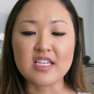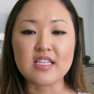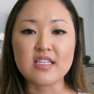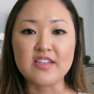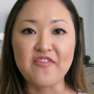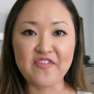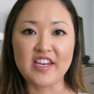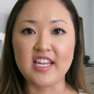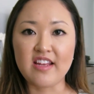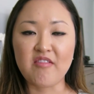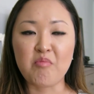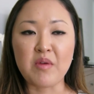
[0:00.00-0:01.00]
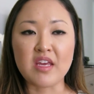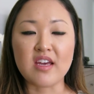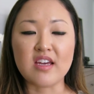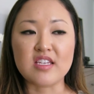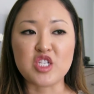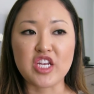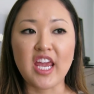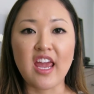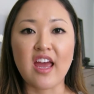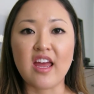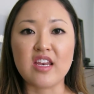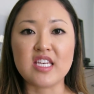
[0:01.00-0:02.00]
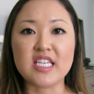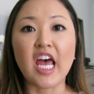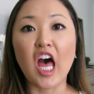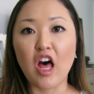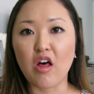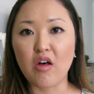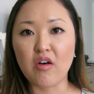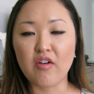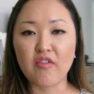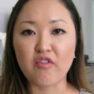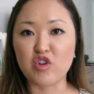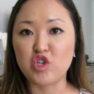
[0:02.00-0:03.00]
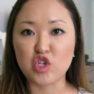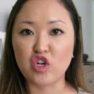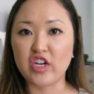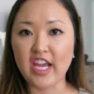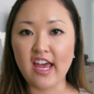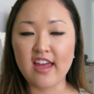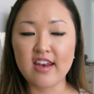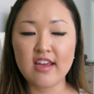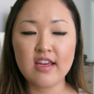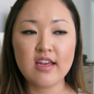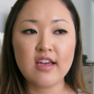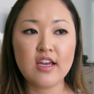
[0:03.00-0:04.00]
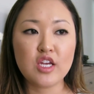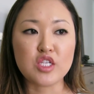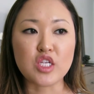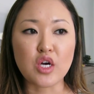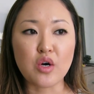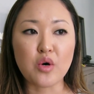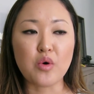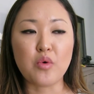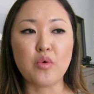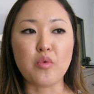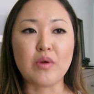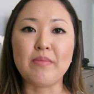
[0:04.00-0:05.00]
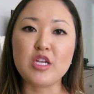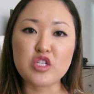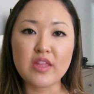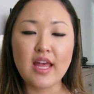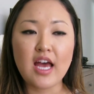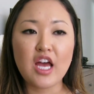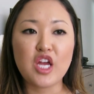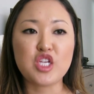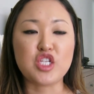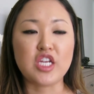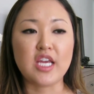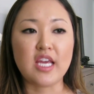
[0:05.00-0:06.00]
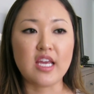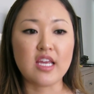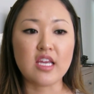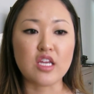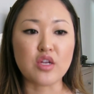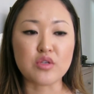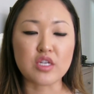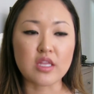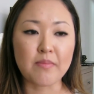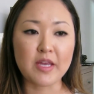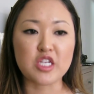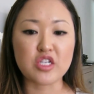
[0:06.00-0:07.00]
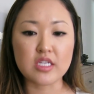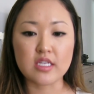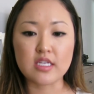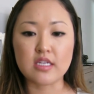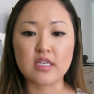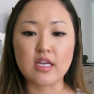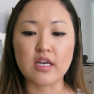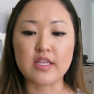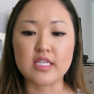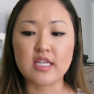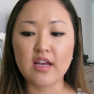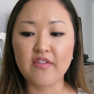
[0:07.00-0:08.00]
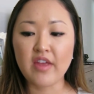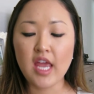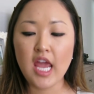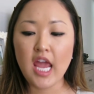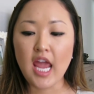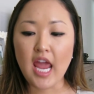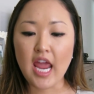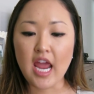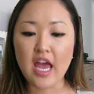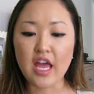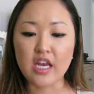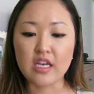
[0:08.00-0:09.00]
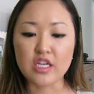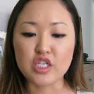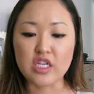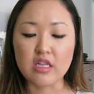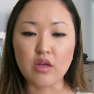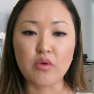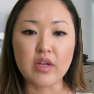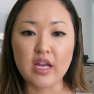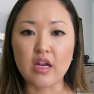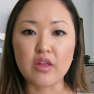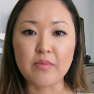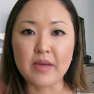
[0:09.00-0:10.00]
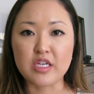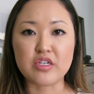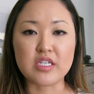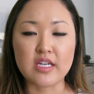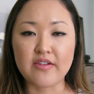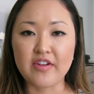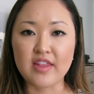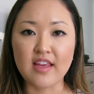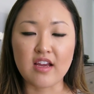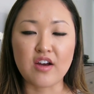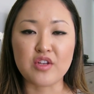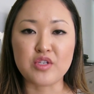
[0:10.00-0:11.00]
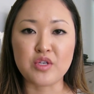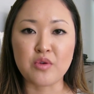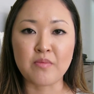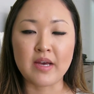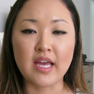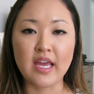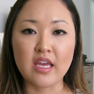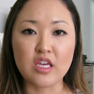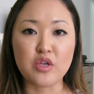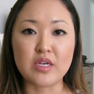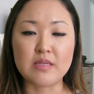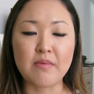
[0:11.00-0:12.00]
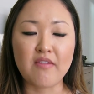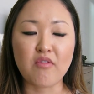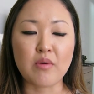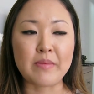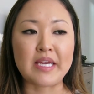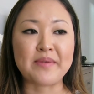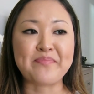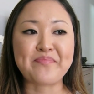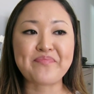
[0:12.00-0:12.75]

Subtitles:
definitive because she can't tell for sure yet. So we measured that. She, you know, took the pictures and did all this stuff, and she loaded all the pictures and everything onto my USB for me.